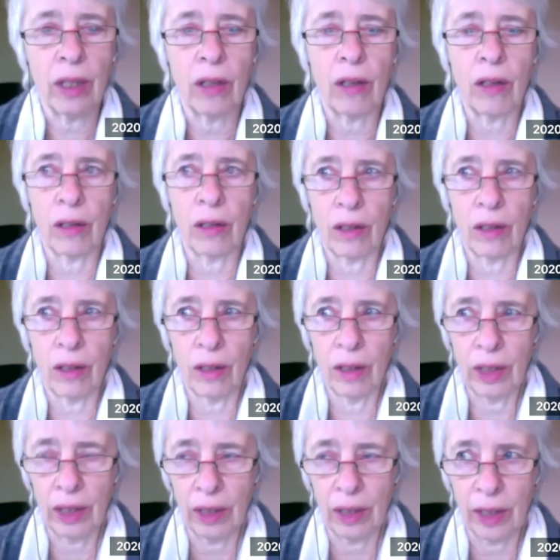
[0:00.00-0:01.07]
or a
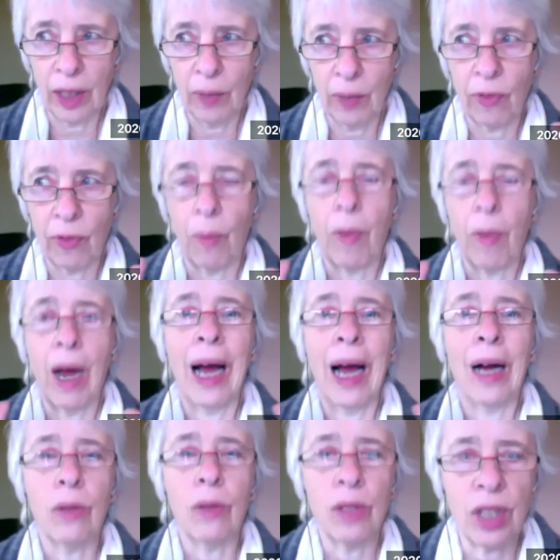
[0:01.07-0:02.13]
little team from
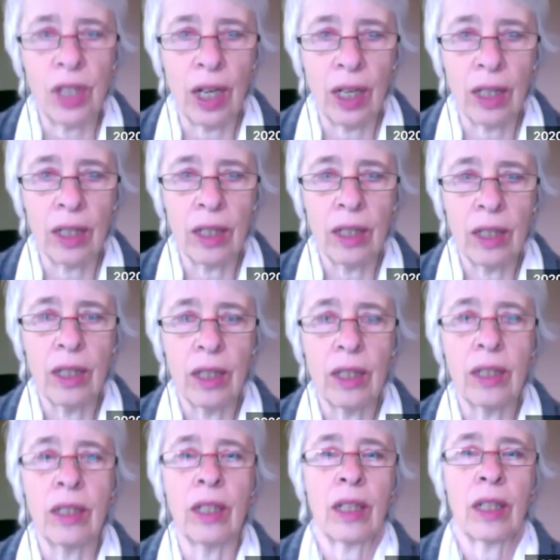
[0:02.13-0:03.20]
outside
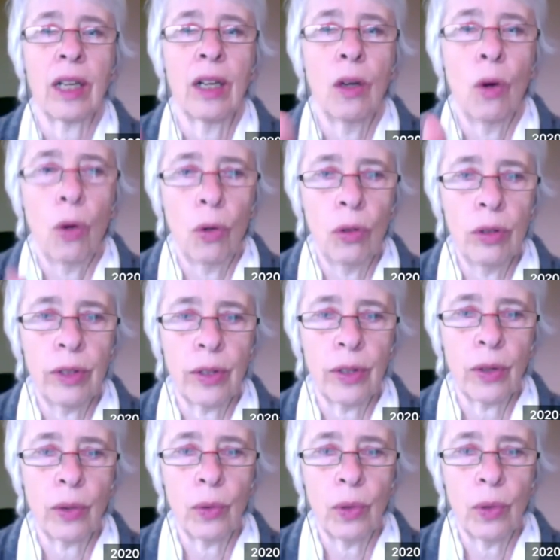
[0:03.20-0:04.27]
that can hold you